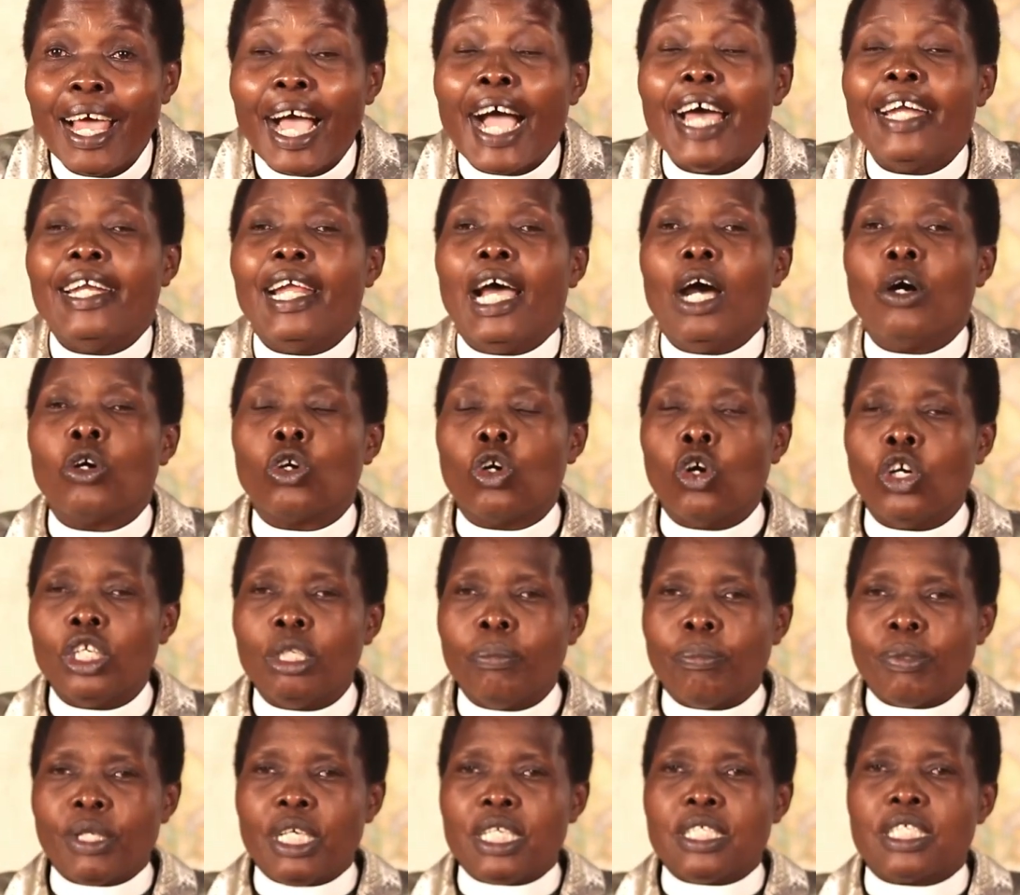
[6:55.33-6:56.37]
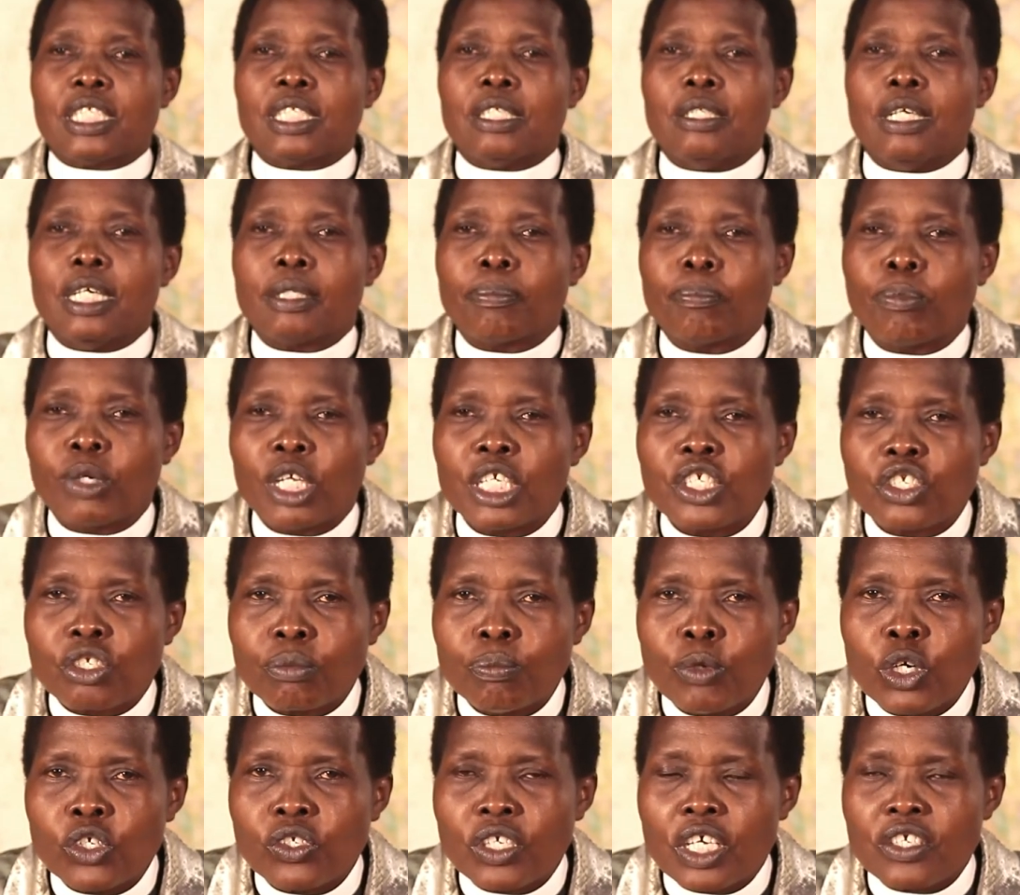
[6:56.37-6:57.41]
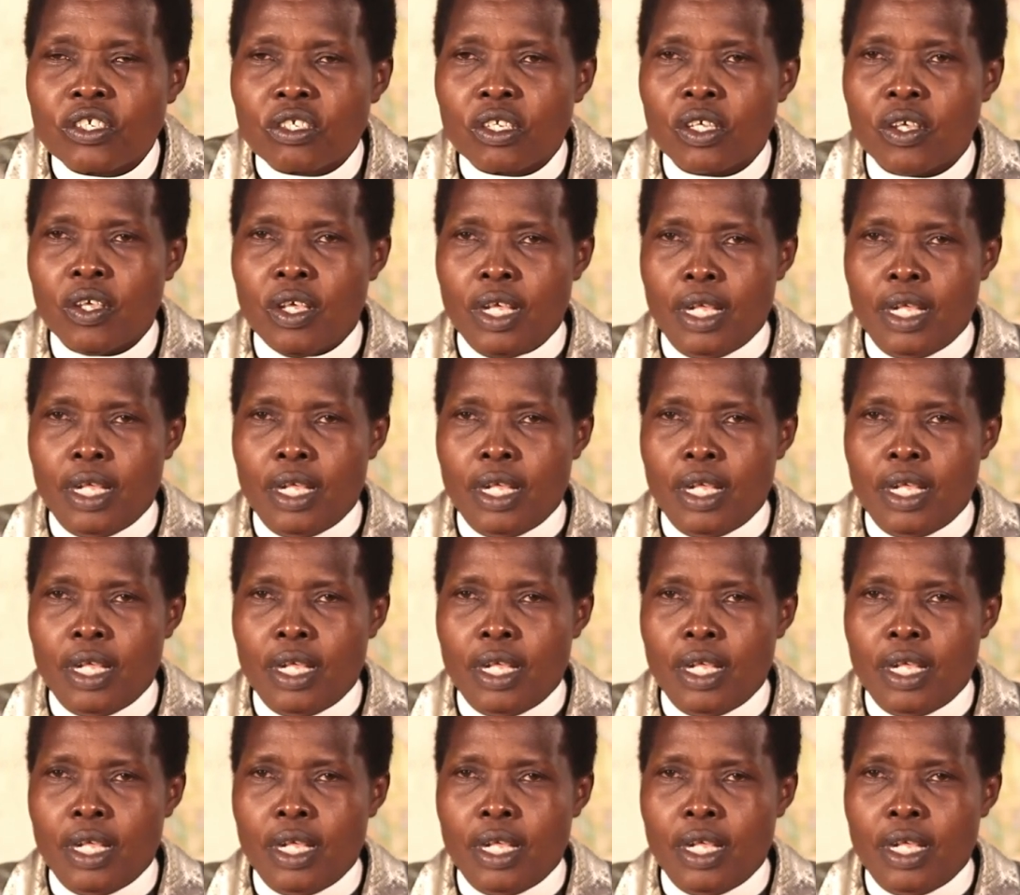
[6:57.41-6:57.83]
And now God brings, uh, brings Moses.